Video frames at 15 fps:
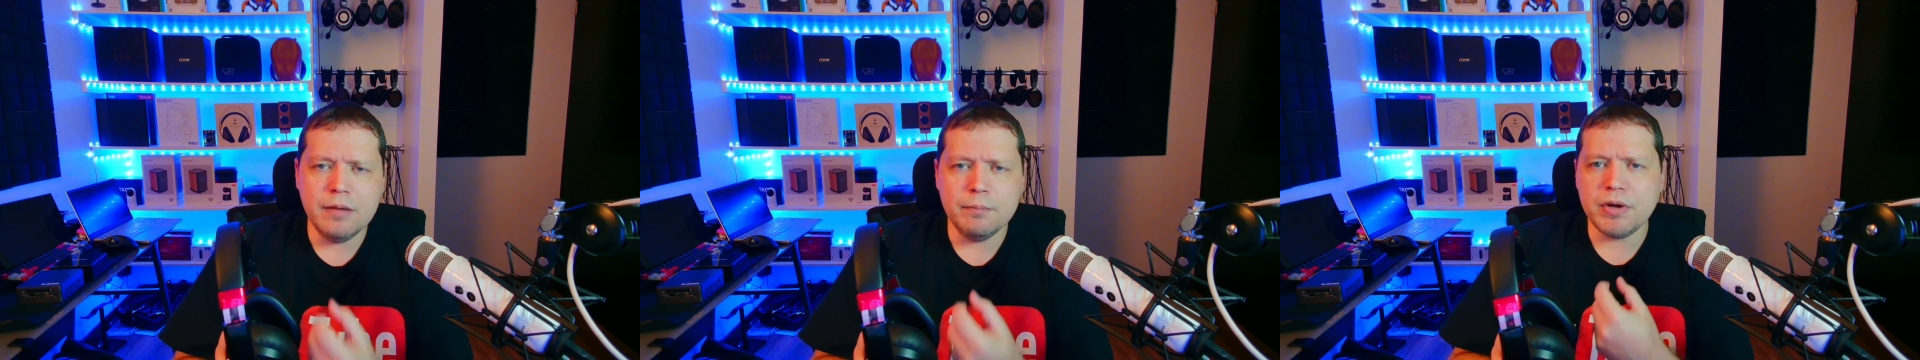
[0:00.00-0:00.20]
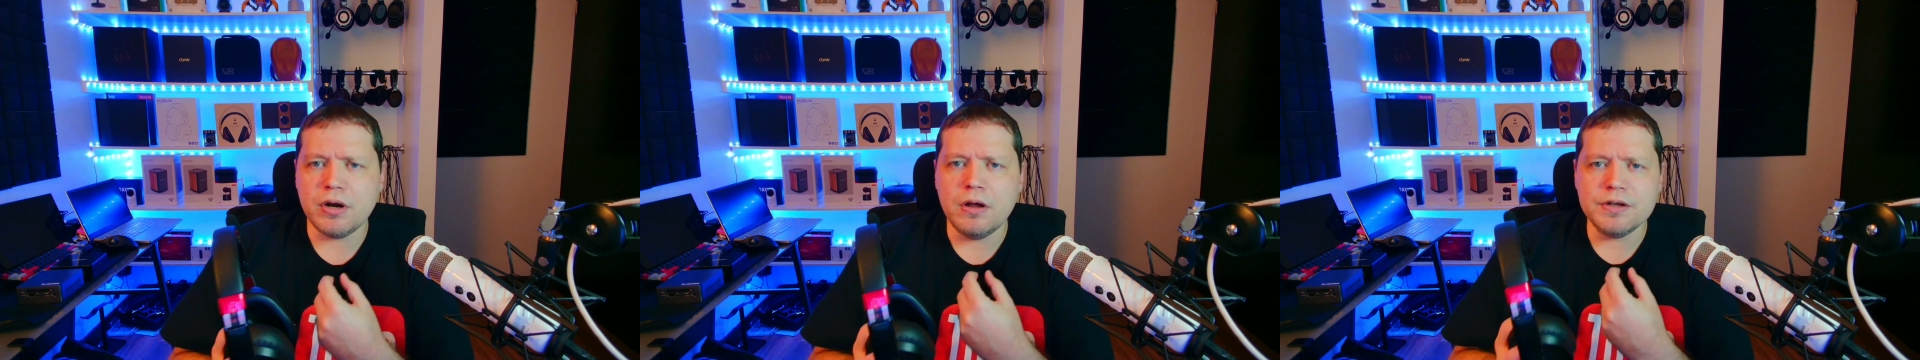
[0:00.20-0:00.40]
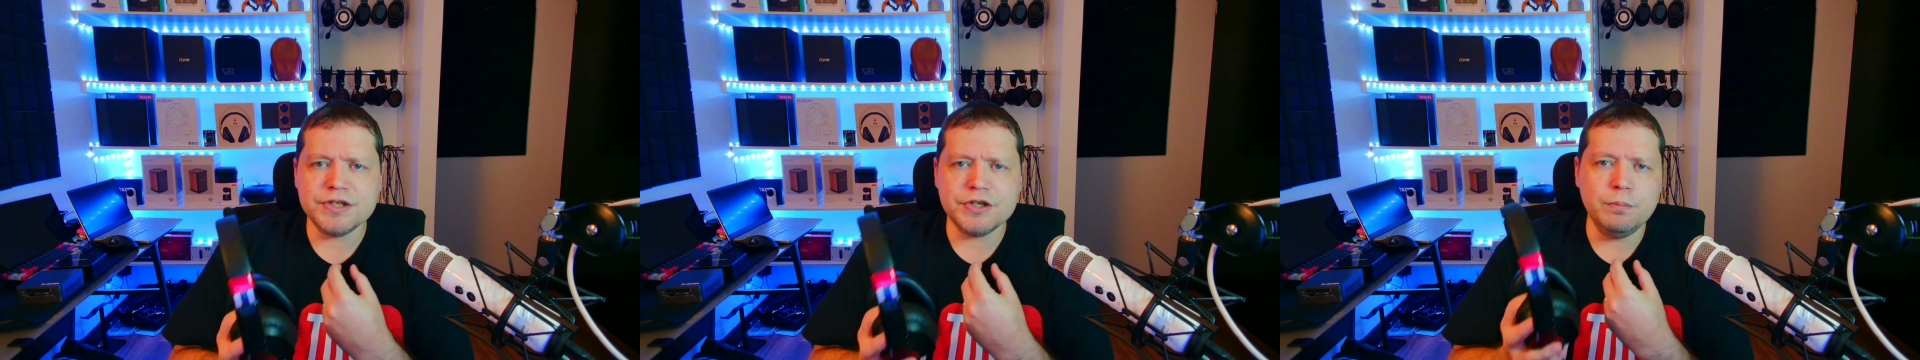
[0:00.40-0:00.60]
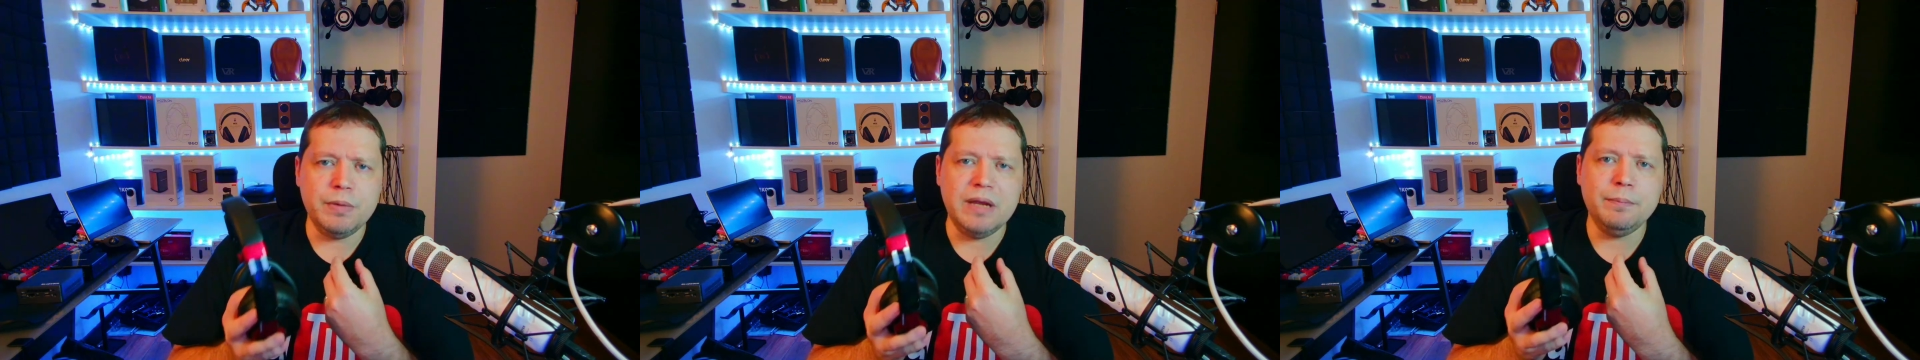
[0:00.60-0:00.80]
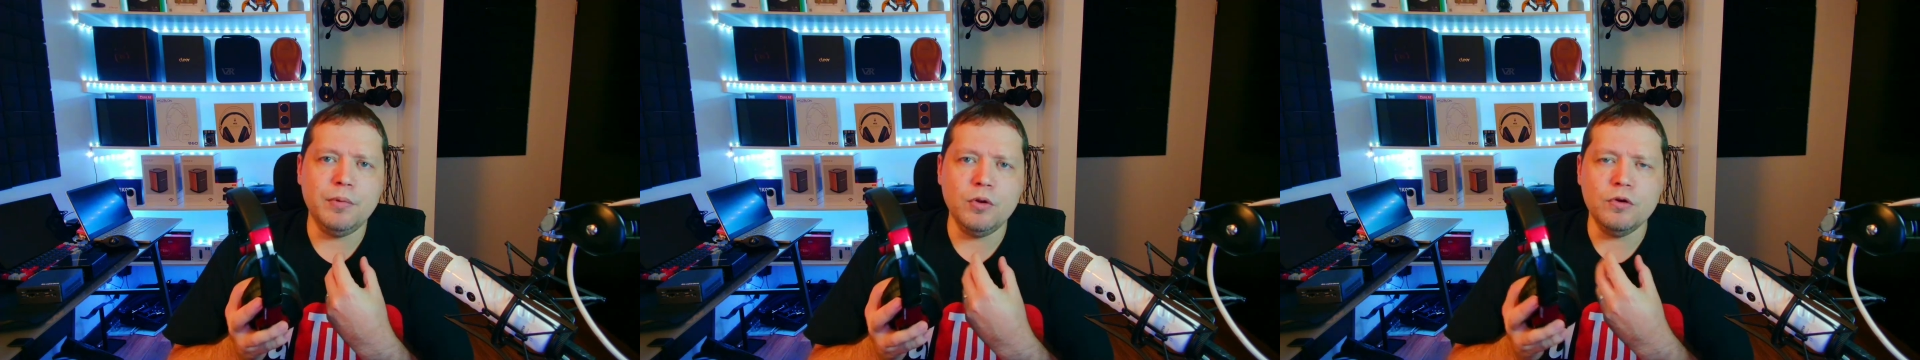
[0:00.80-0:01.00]
but also
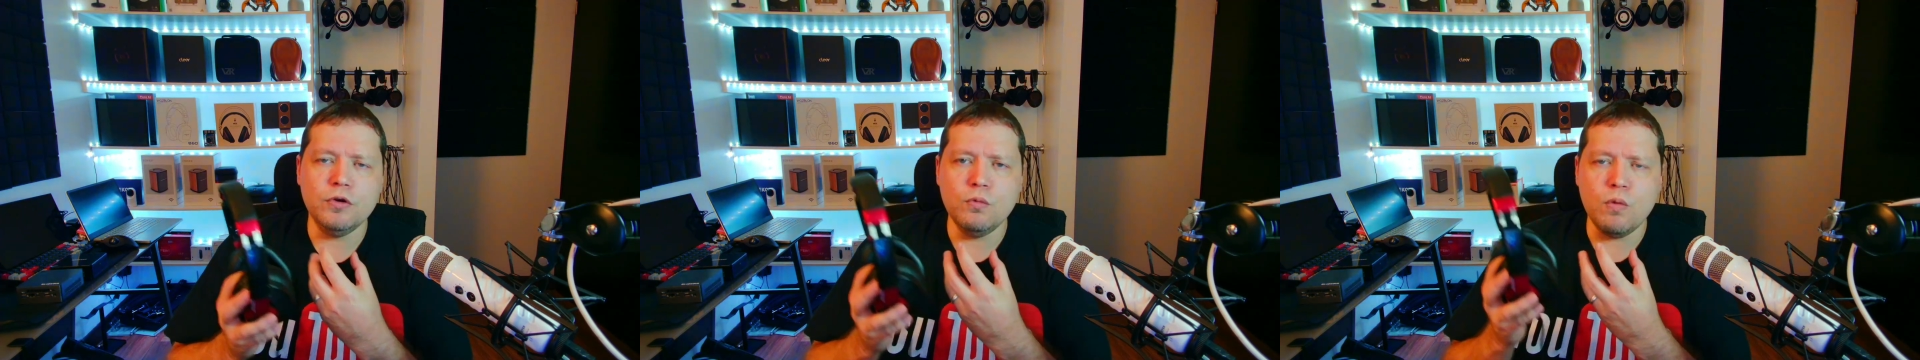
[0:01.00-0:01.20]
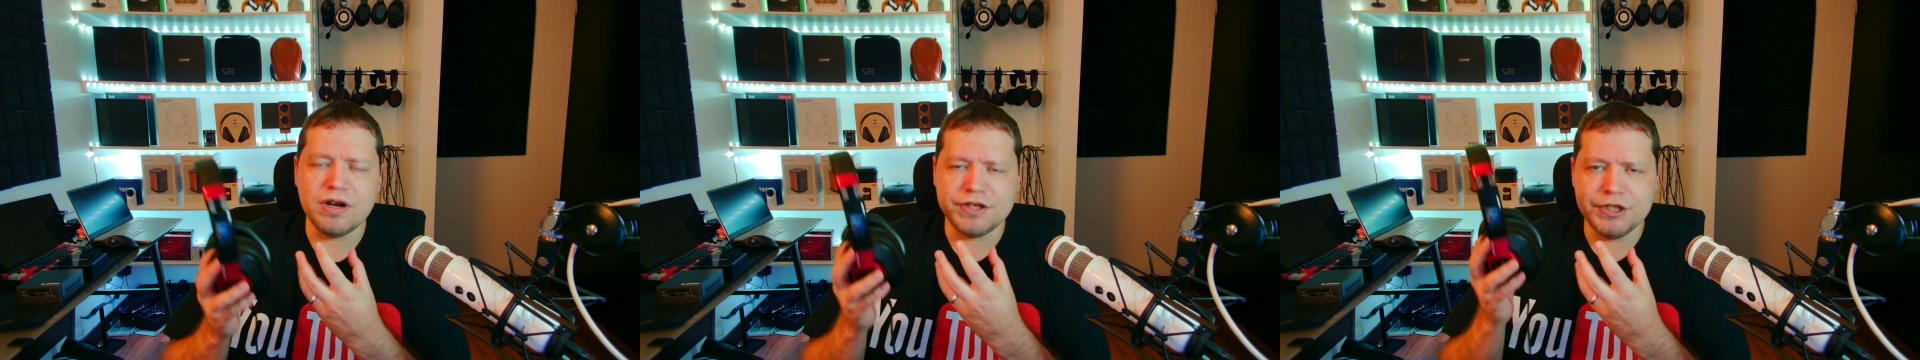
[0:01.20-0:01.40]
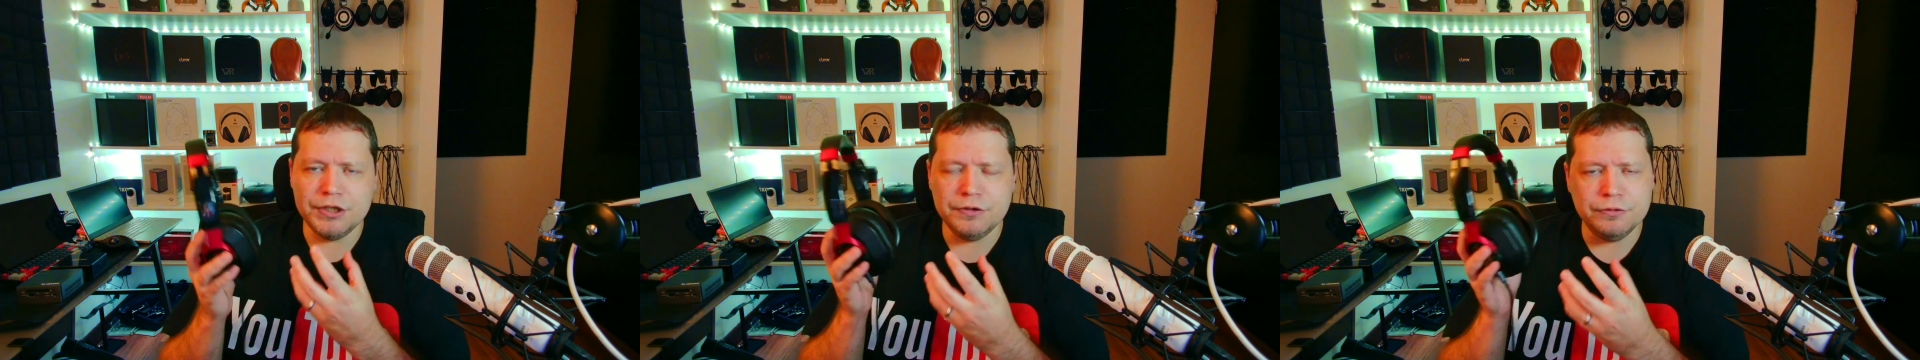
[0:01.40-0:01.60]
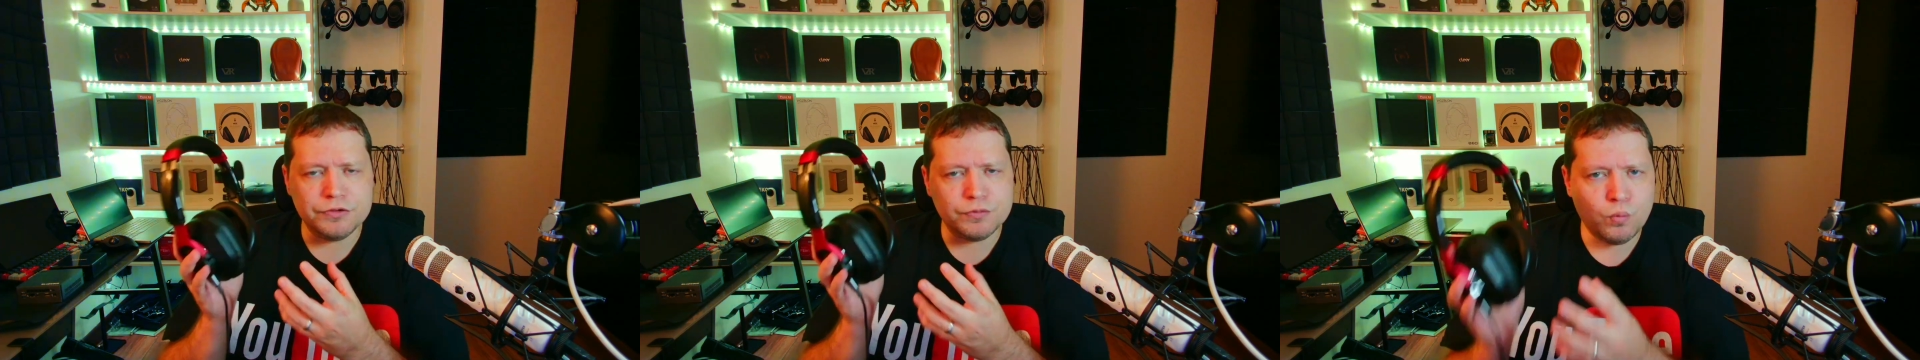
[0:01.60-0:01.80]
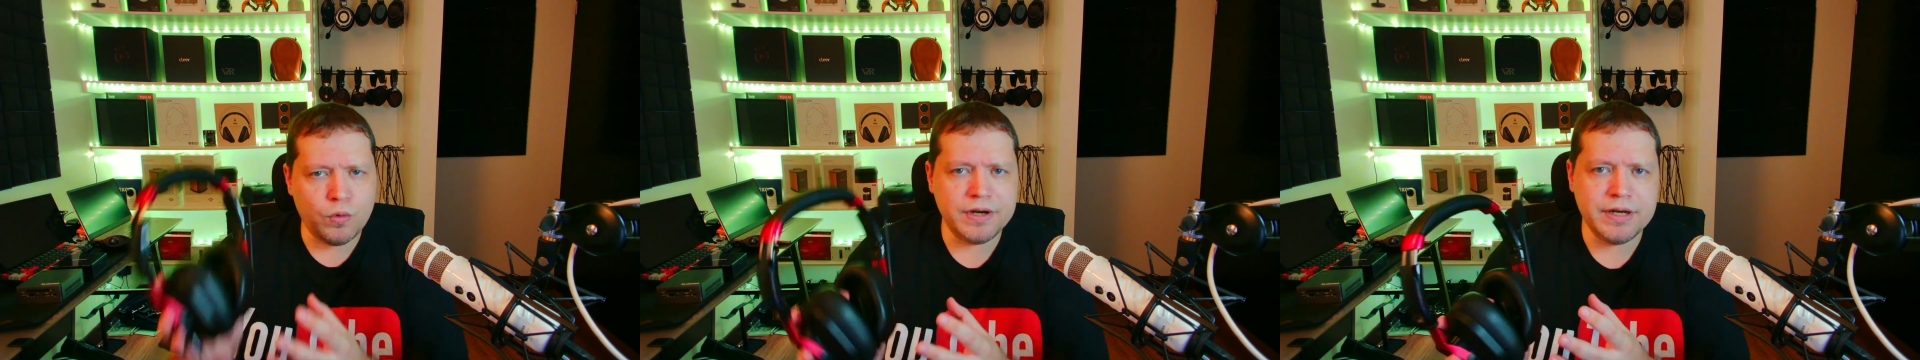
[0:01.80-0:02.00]
people who want to
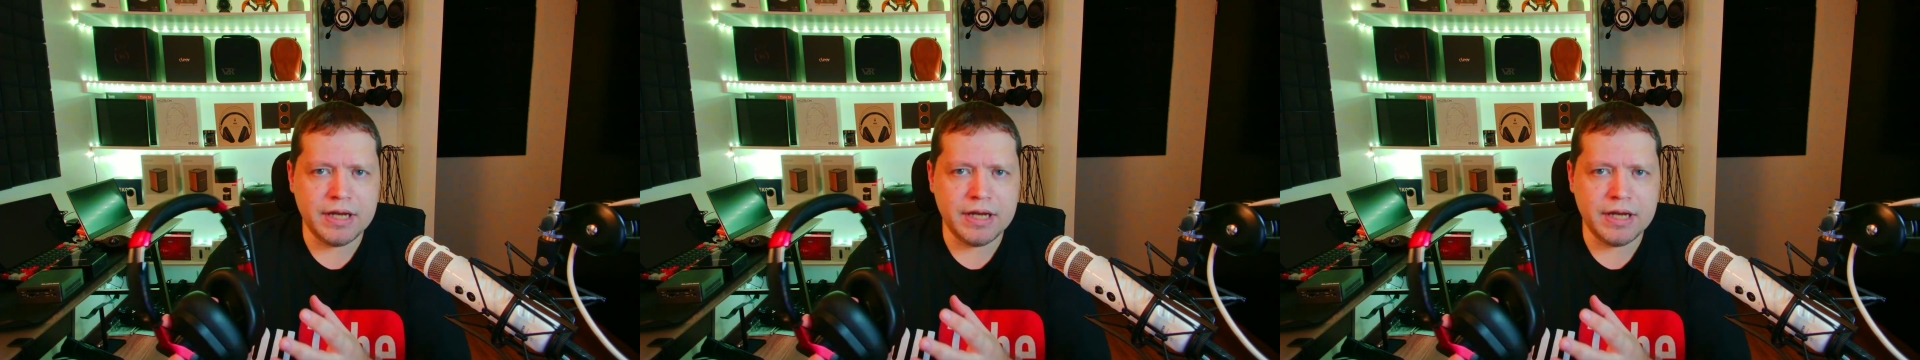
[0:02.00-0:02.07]
use one